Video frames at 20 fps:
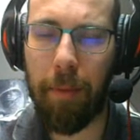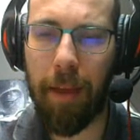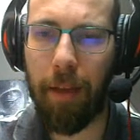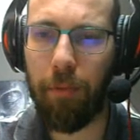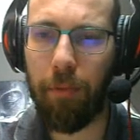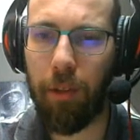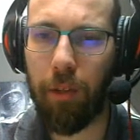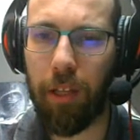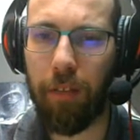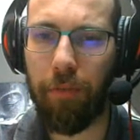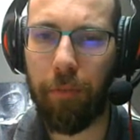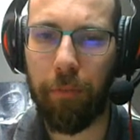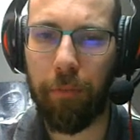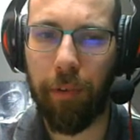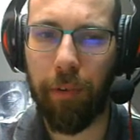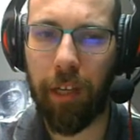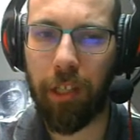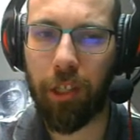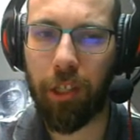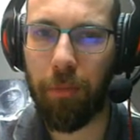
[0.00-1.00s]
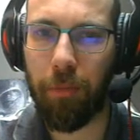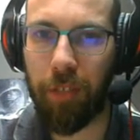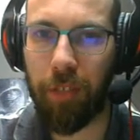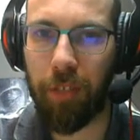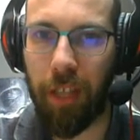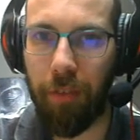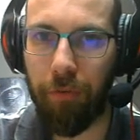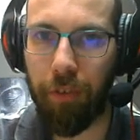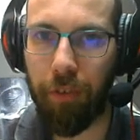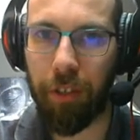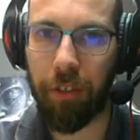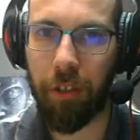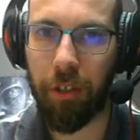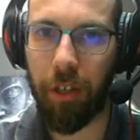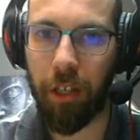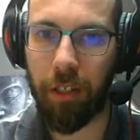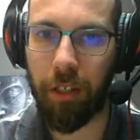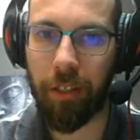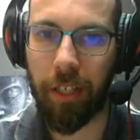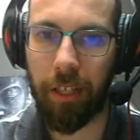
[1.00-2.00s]
and maybe I will even bring some
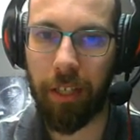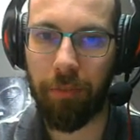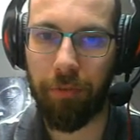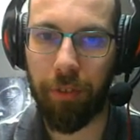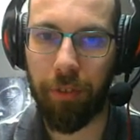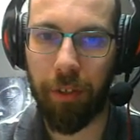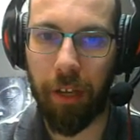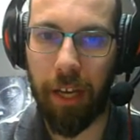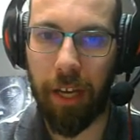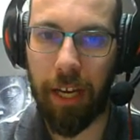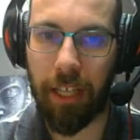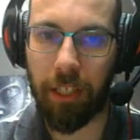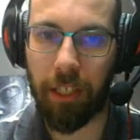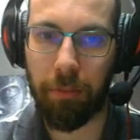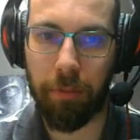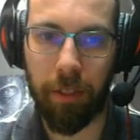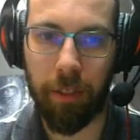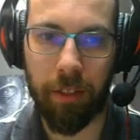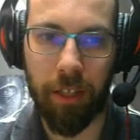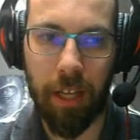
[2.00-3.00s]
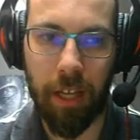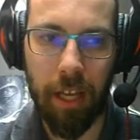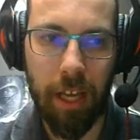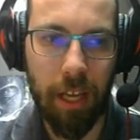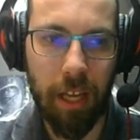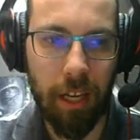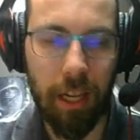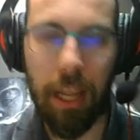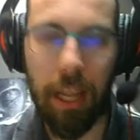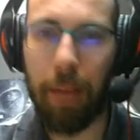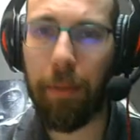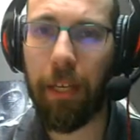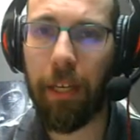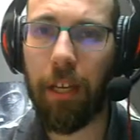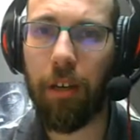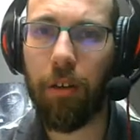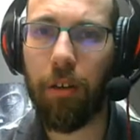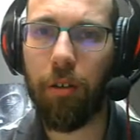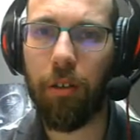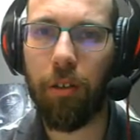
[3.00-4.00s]
different content for you guys. But
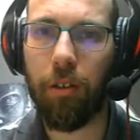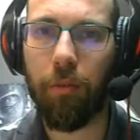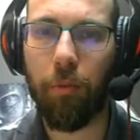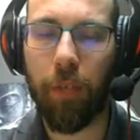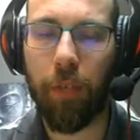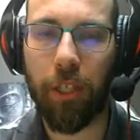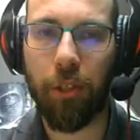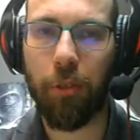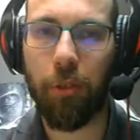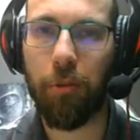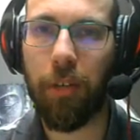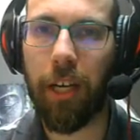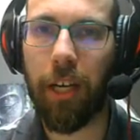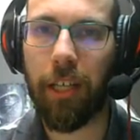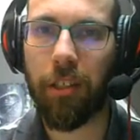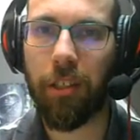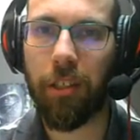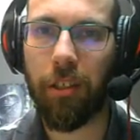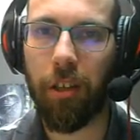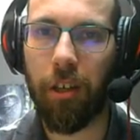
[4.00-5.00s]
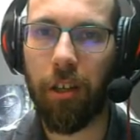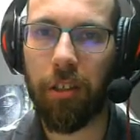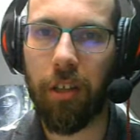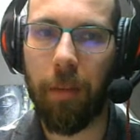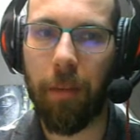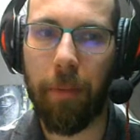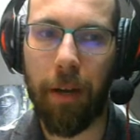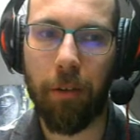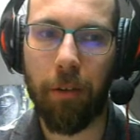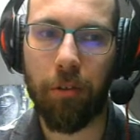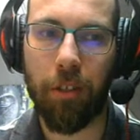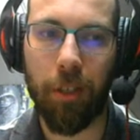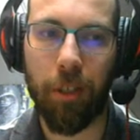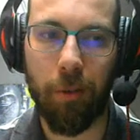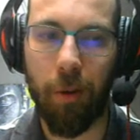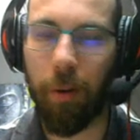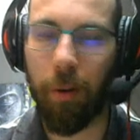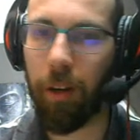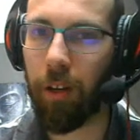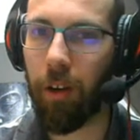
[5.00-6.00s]
let me know what you guys thought
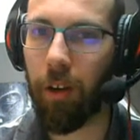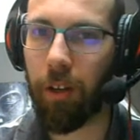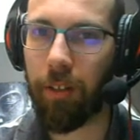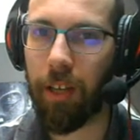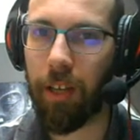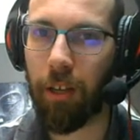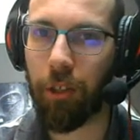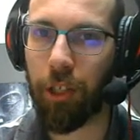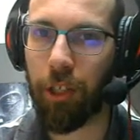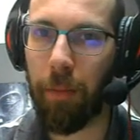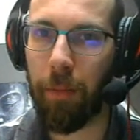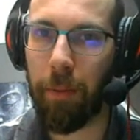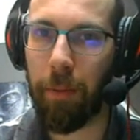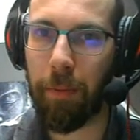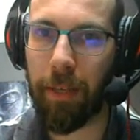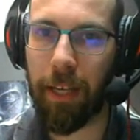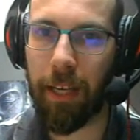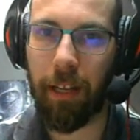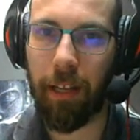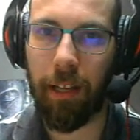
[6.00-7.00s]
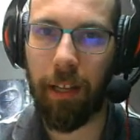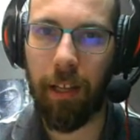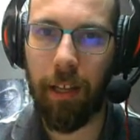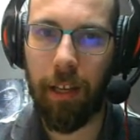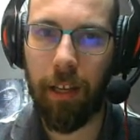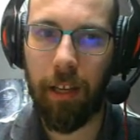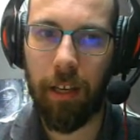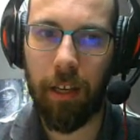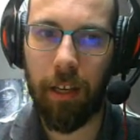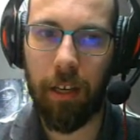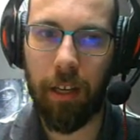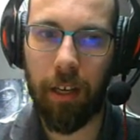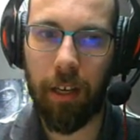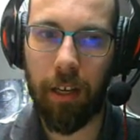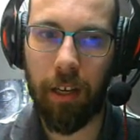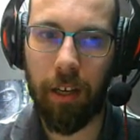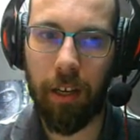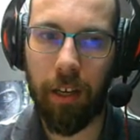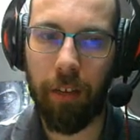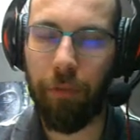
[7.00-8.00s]
about the Groningen Noctowls in the BBL,
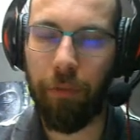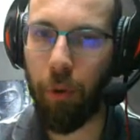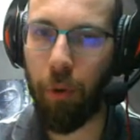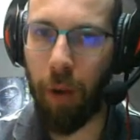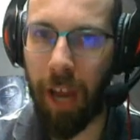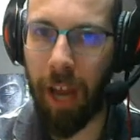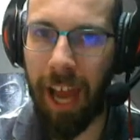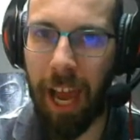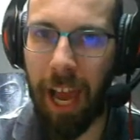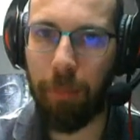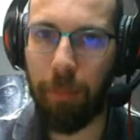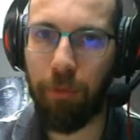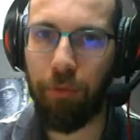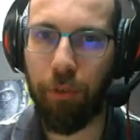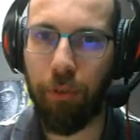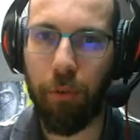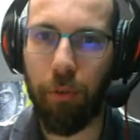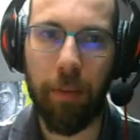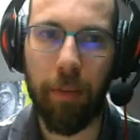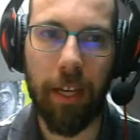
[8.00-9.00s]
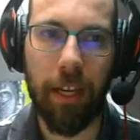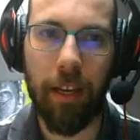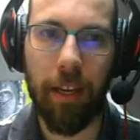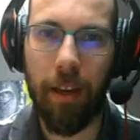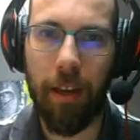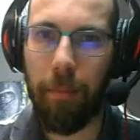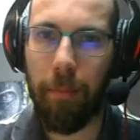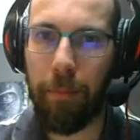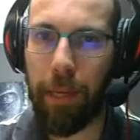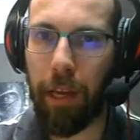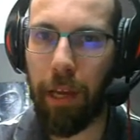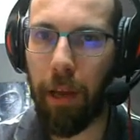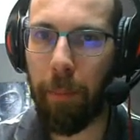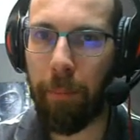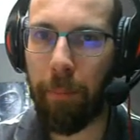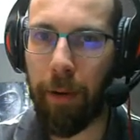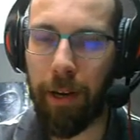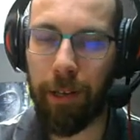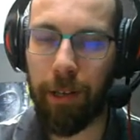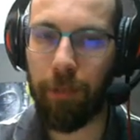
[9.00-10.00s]
if you're hyped for me
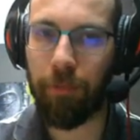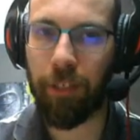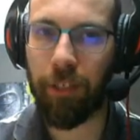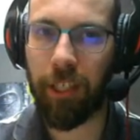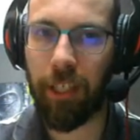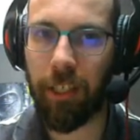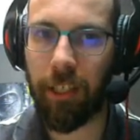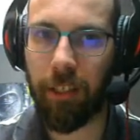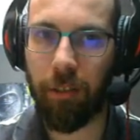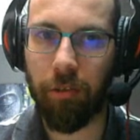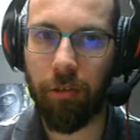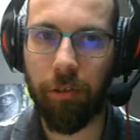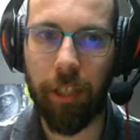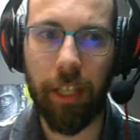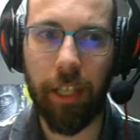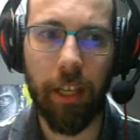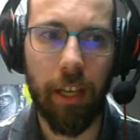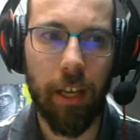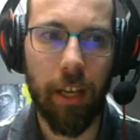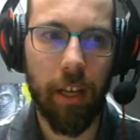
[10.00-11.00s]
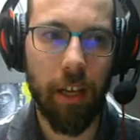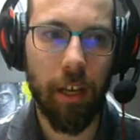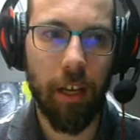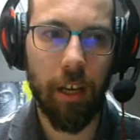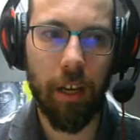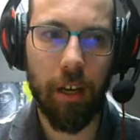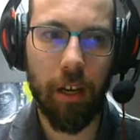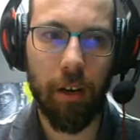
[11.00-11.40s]
being a part of Season 3